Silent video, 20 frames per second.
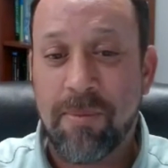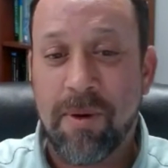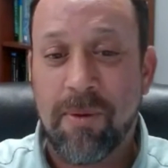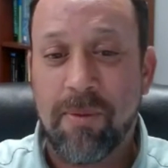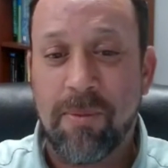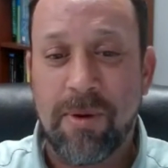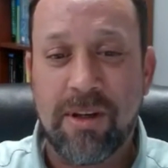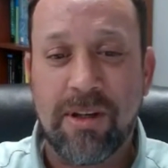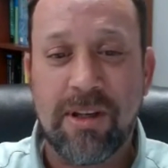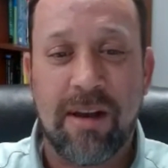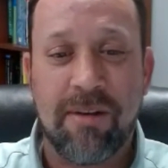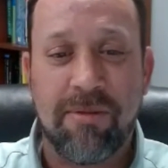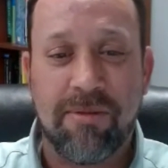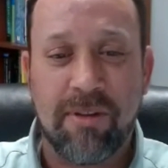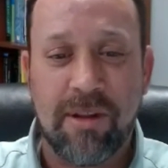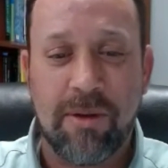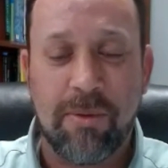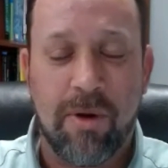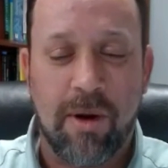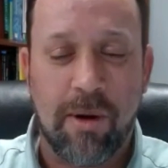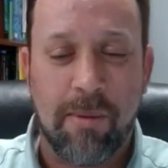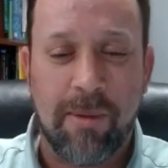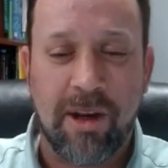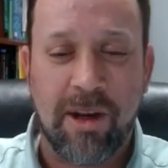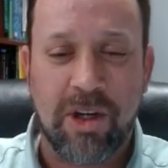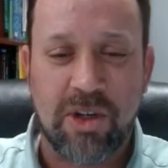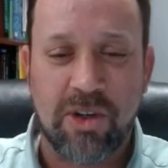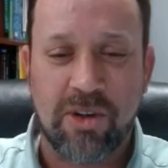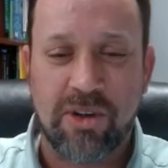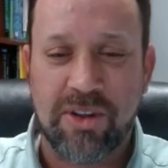but we definitely want to make
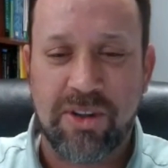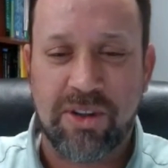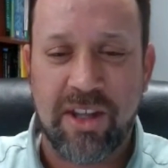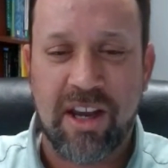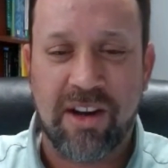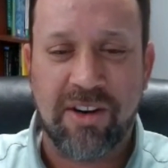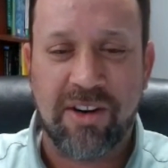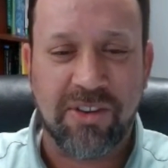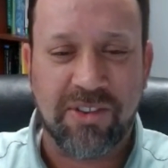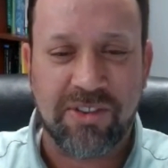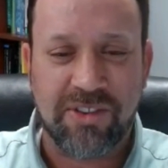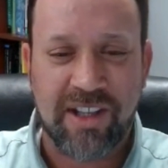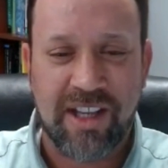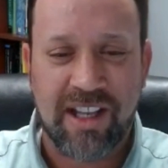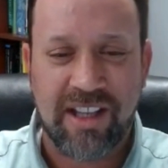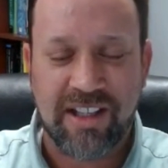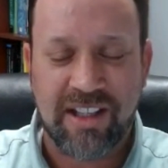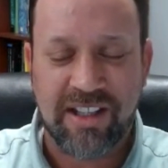sure that they understand